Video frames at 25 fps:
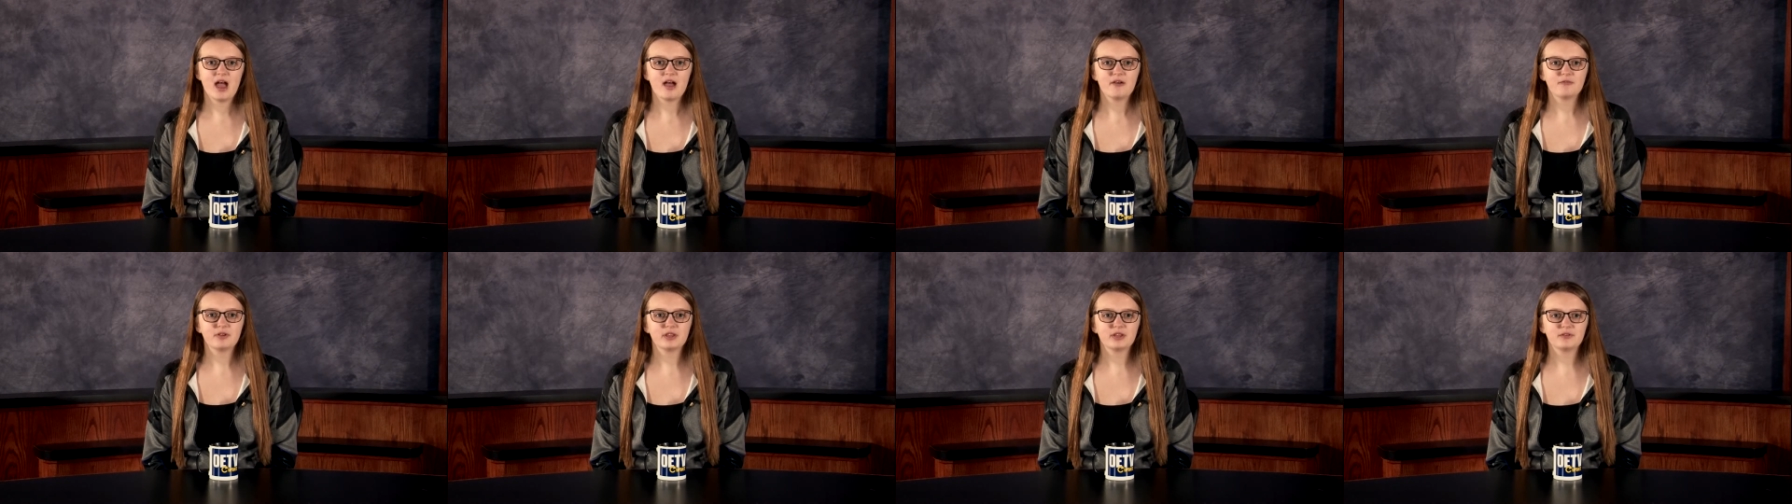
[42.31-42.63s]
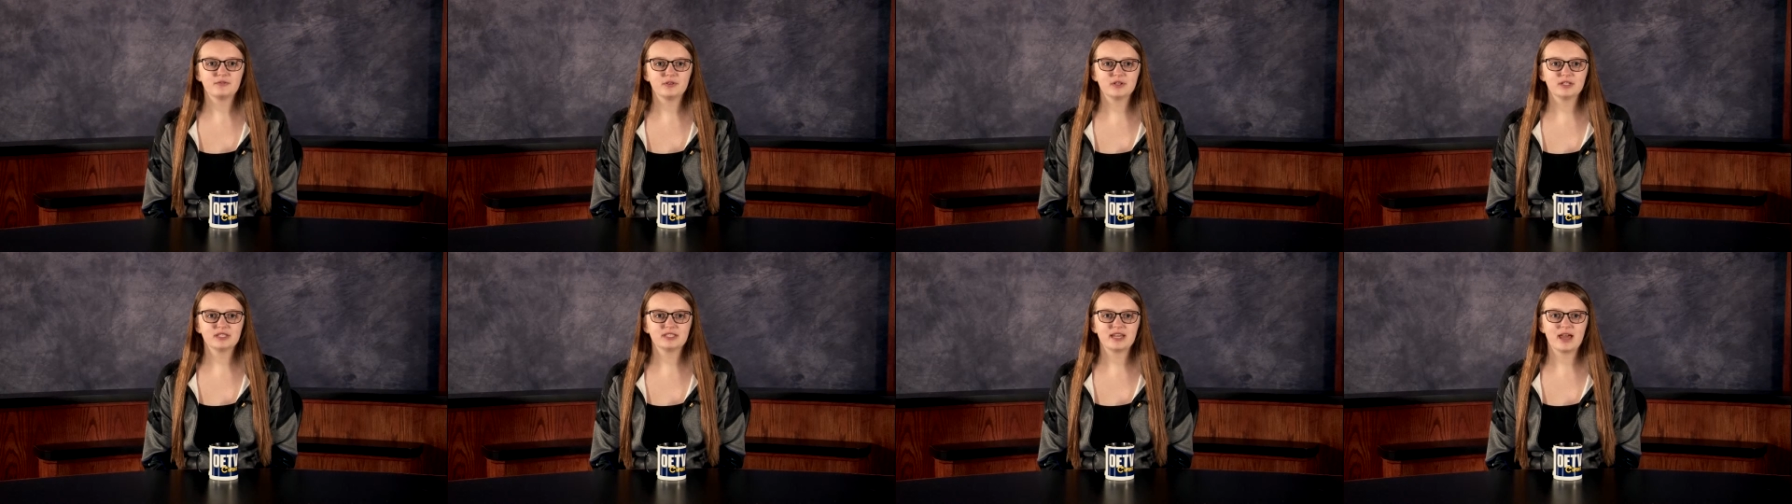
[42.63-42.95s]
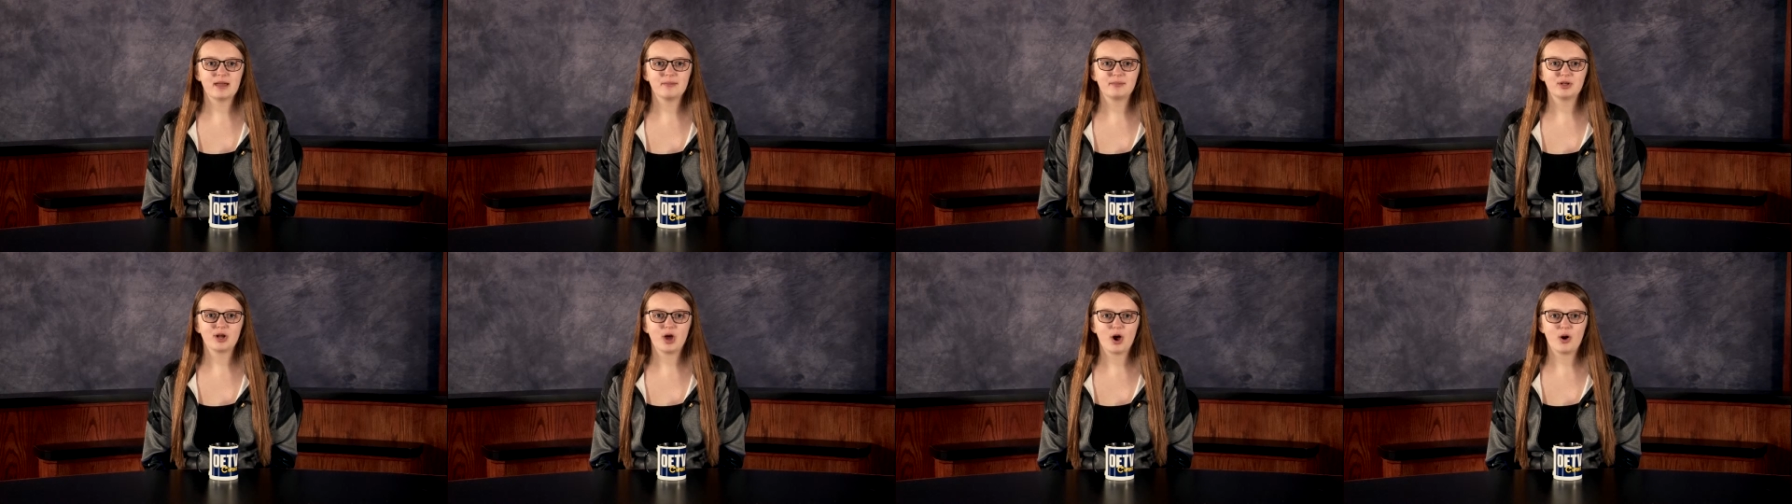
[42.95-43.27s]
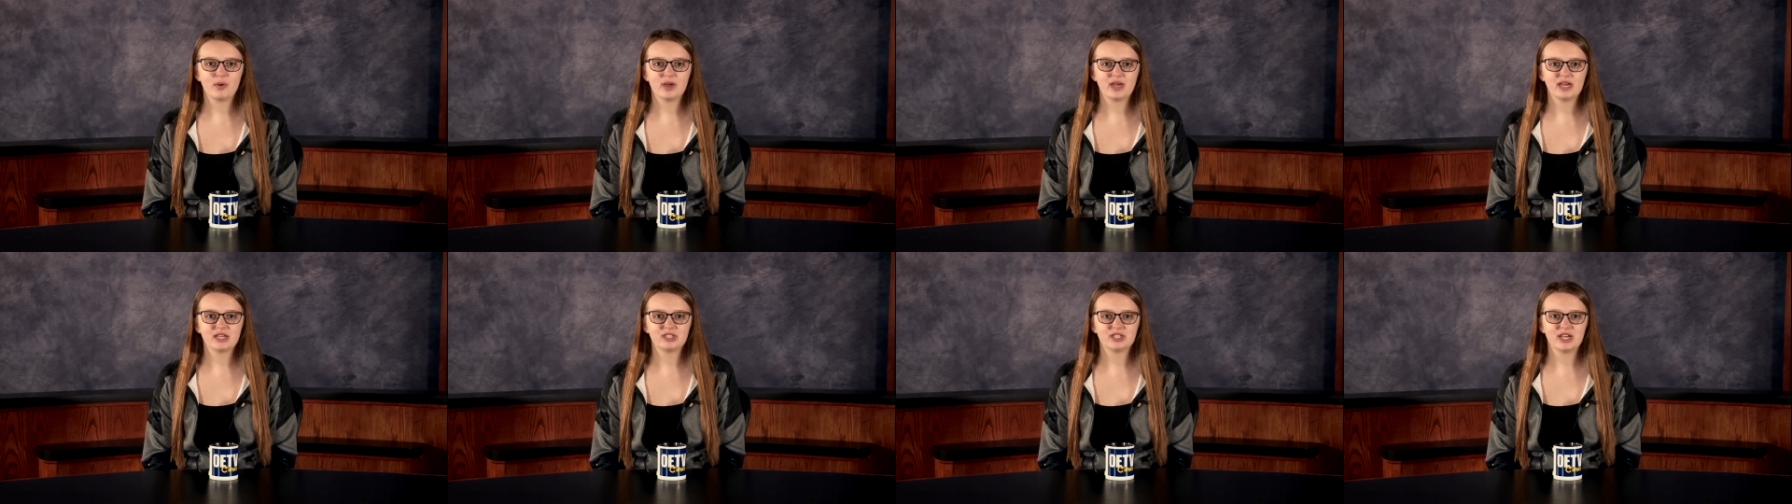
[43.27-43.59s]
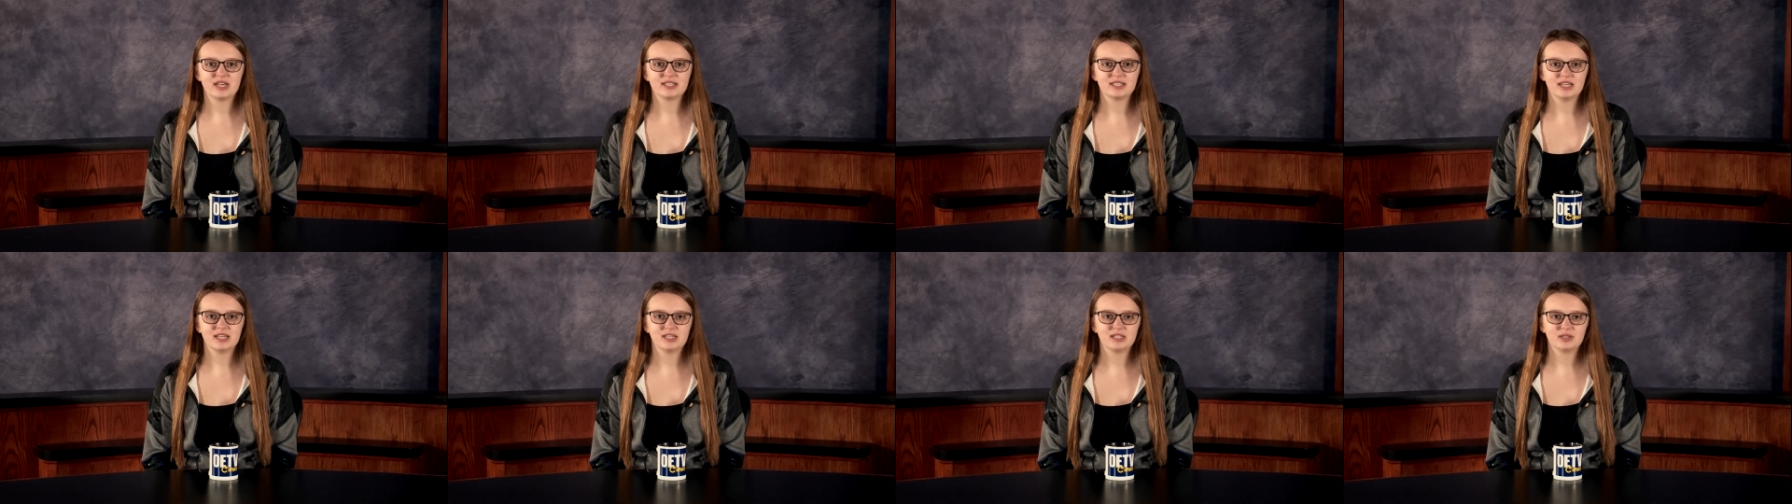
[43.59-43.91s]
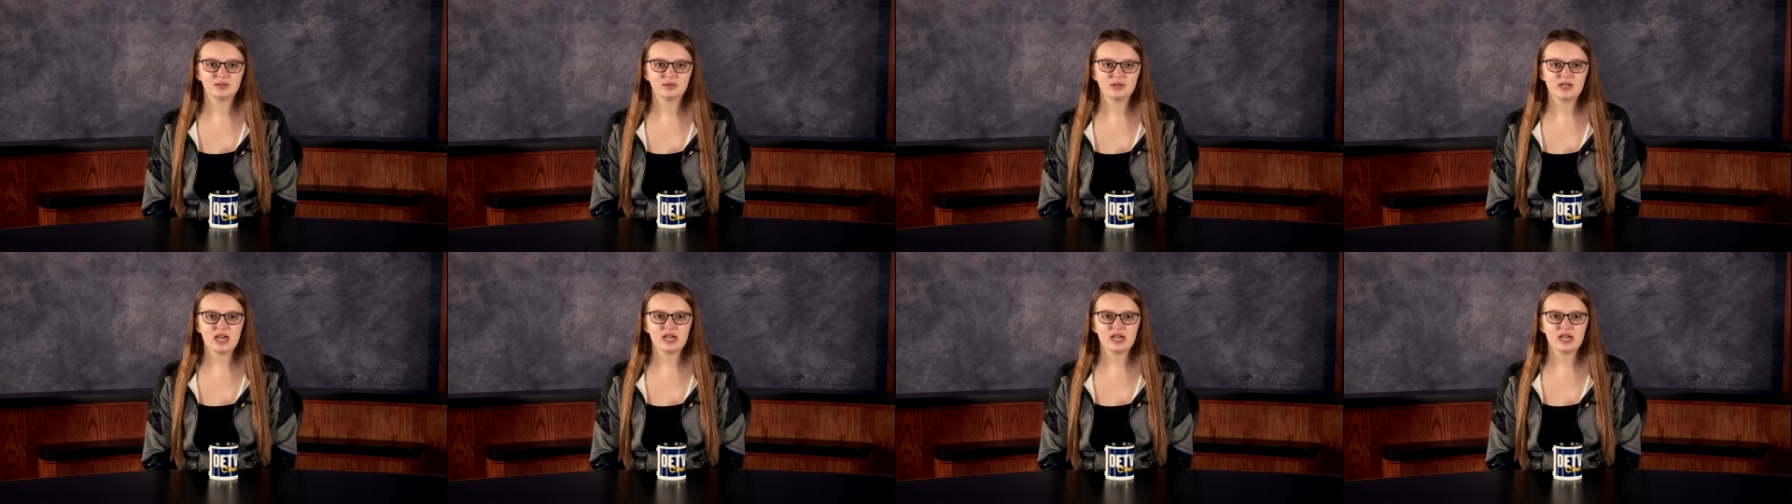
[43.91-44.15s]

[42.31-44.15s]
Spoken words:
For the first time in OEHS history,